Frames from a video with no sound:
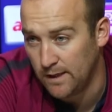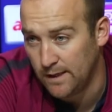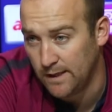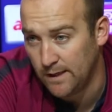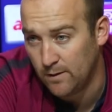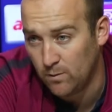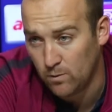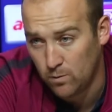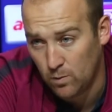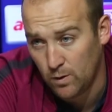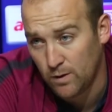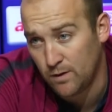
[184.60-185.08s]

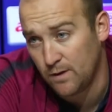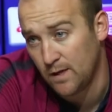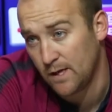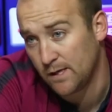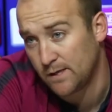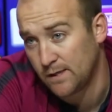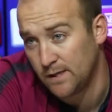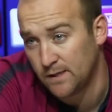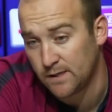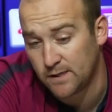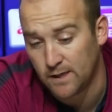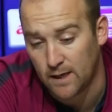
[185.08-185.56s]
League with
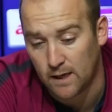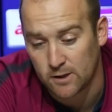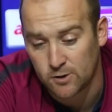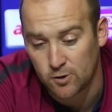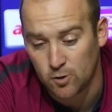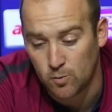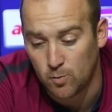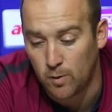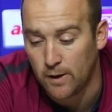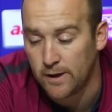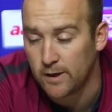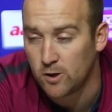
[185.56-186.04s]
this
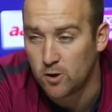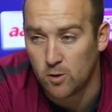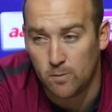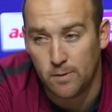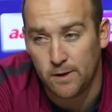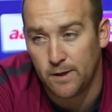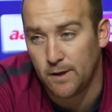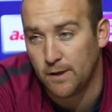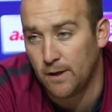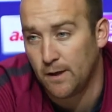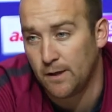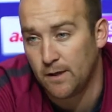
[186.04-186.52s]
international break
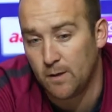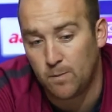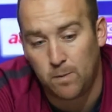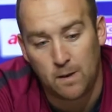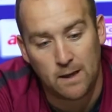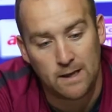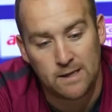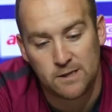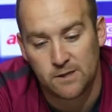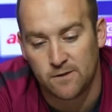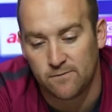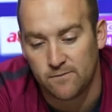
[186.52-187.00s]
coming, and the
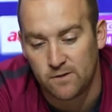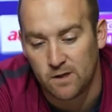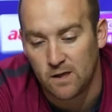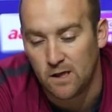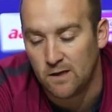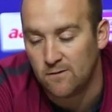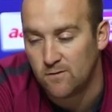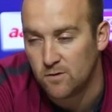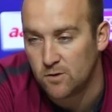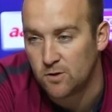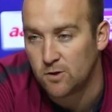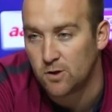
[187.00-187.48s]
players have
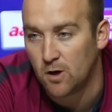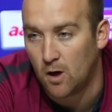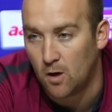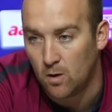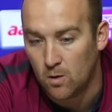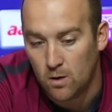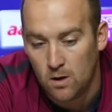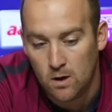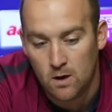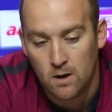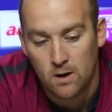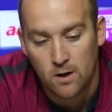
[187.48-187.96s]
delivered.
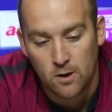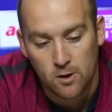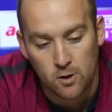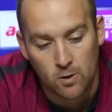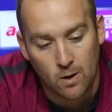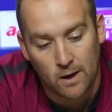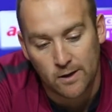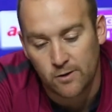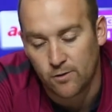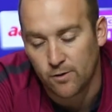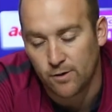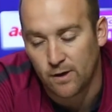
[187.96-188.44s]
So
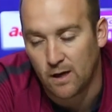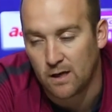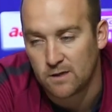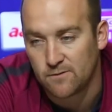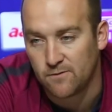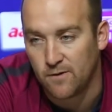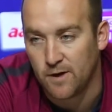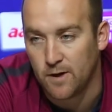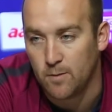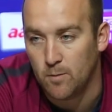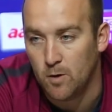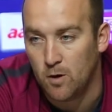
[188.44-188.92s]
I couldn't
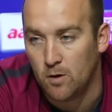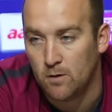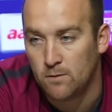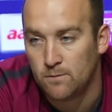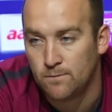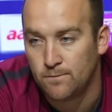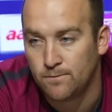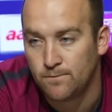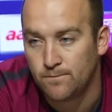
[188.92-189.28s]
ask for any more.